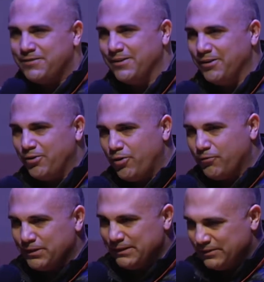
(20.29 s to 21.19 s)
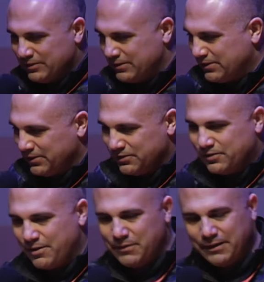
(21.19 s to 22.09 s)
to hopefully listen to
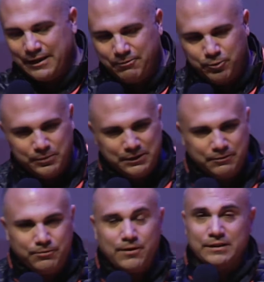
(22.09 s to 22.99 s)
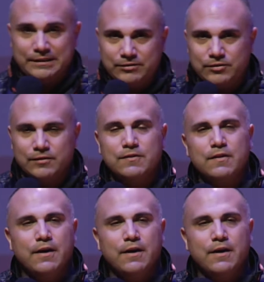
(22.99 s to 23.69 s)
something that will be fairly decent.